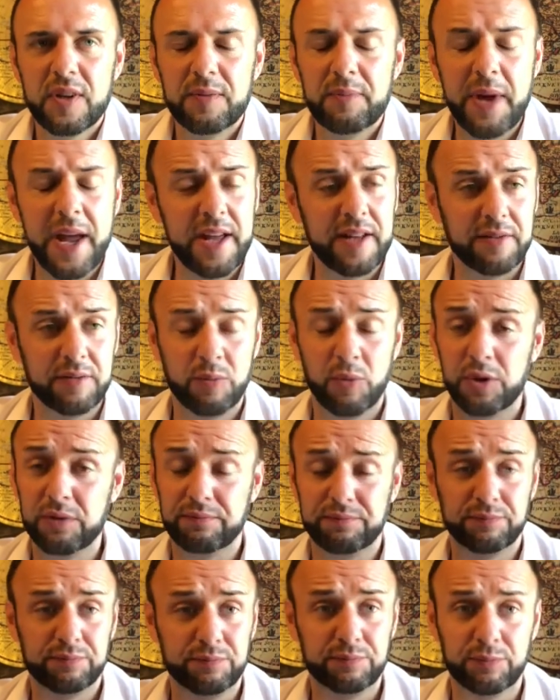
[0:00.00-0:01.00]
Man,
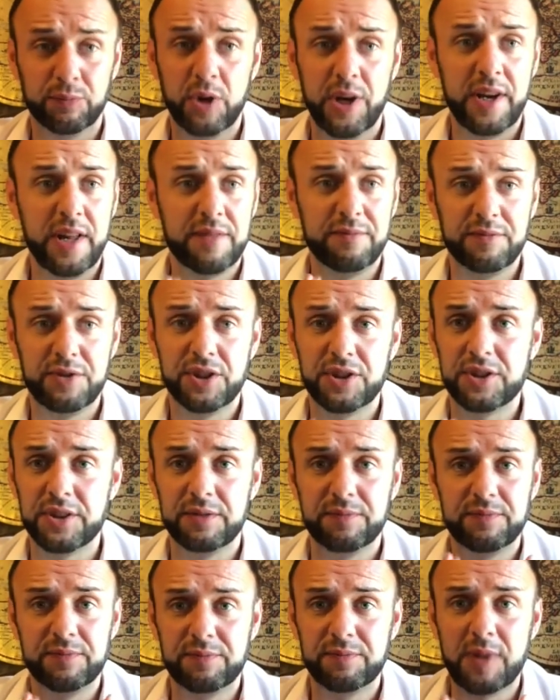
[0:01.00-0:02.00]
what just
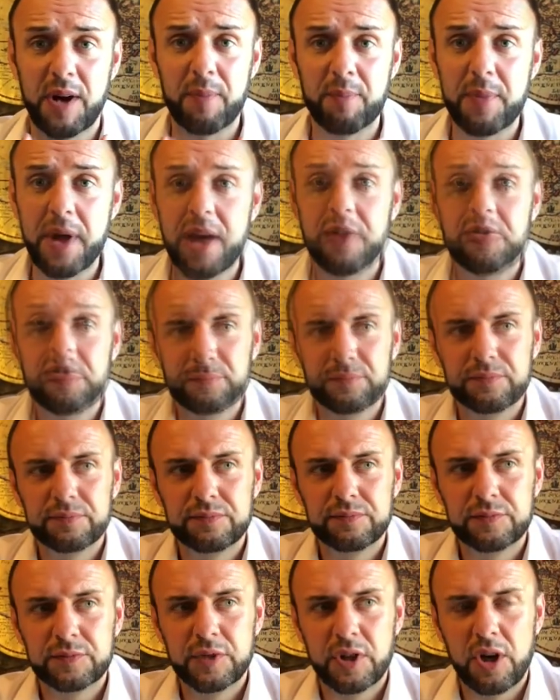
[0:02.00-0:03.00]
a mouthfeel.
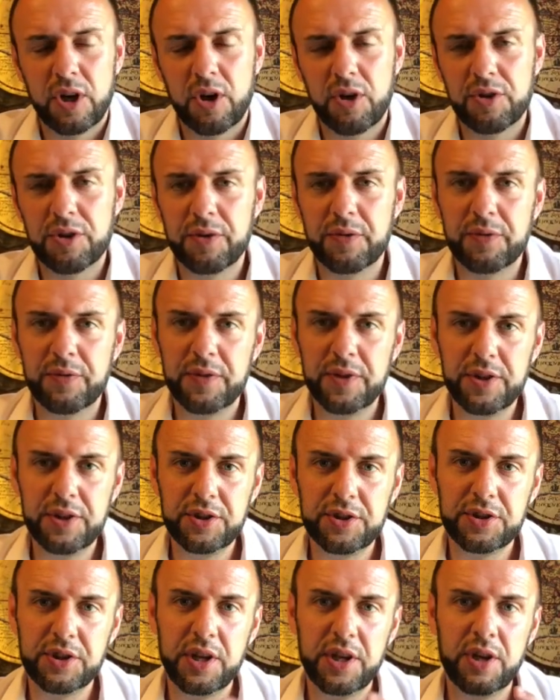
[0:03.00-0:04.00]
On the
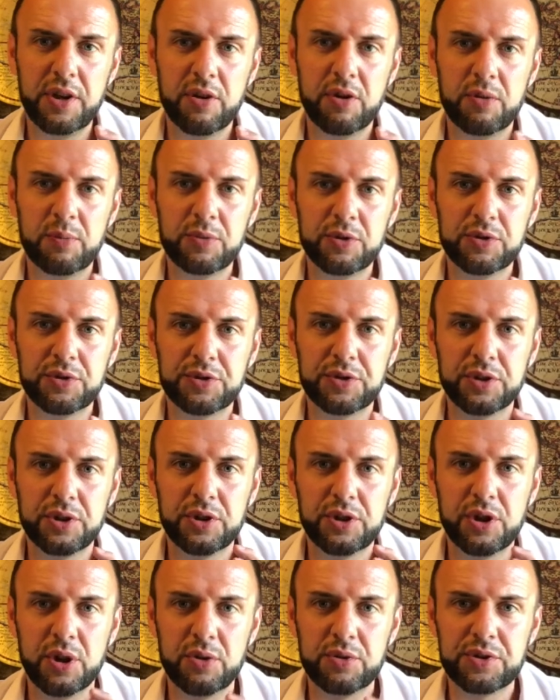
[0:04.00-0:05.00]
finish, it
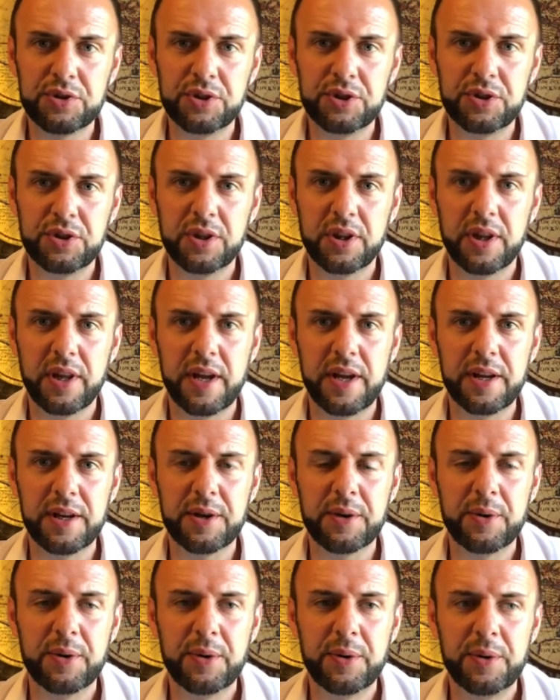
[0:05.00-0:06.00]
almost goes into
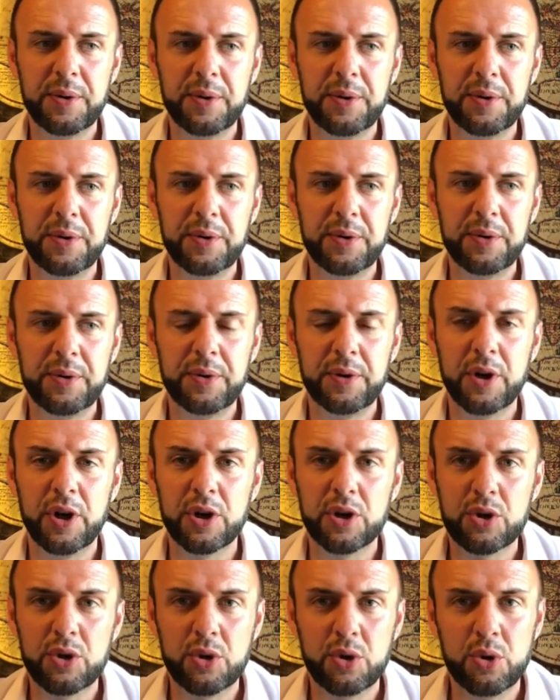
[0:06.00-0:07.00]
like
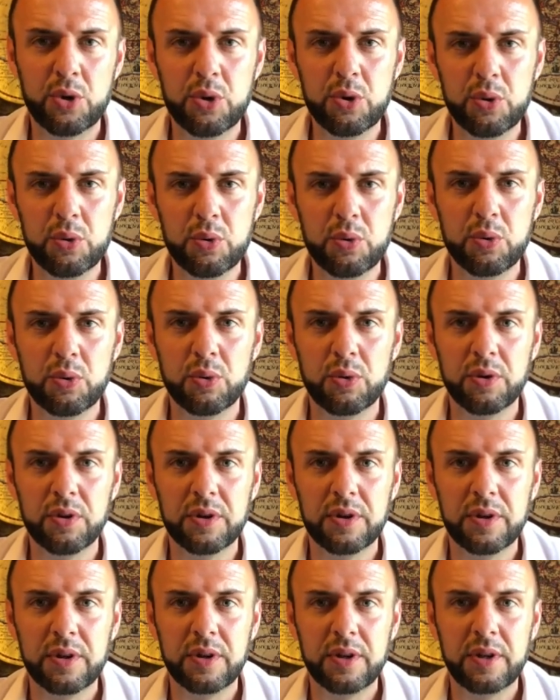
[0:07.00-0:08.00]
a
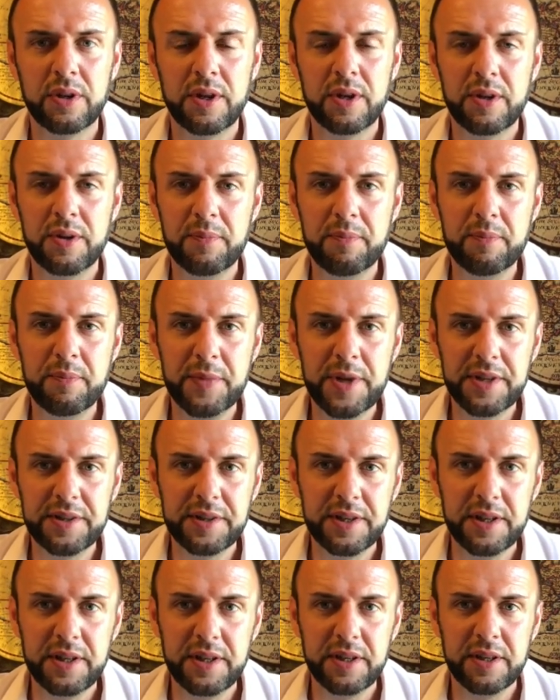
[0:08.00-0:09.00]
cool,
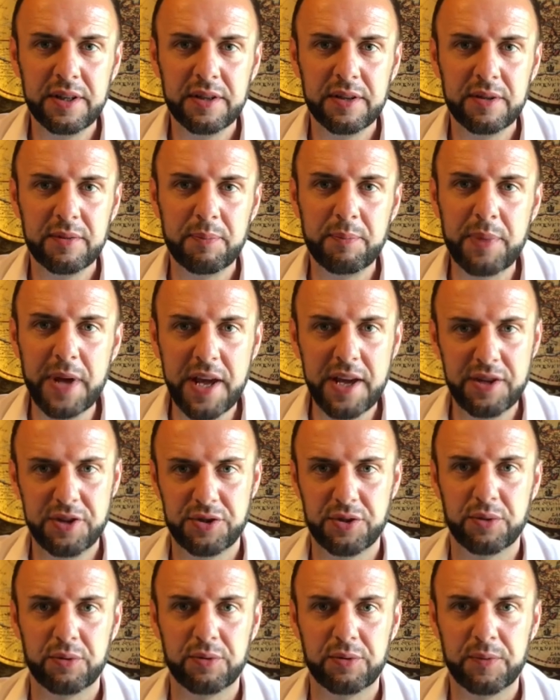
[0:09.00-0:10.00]
minty
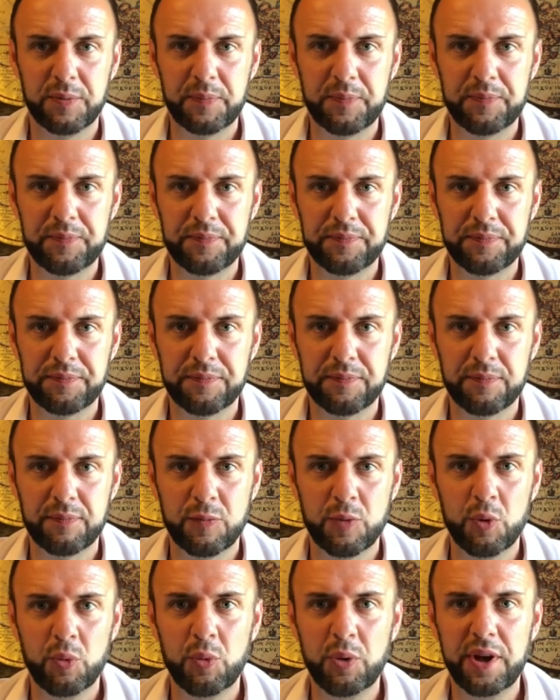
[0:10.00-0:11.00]
basil
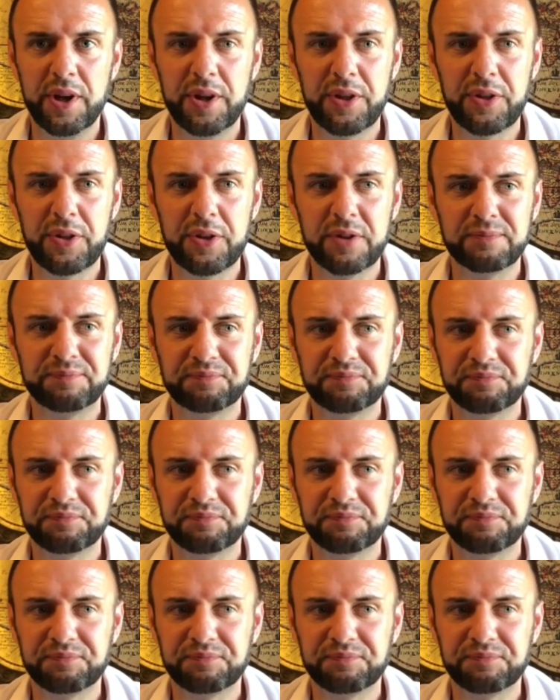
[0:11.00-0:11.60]
with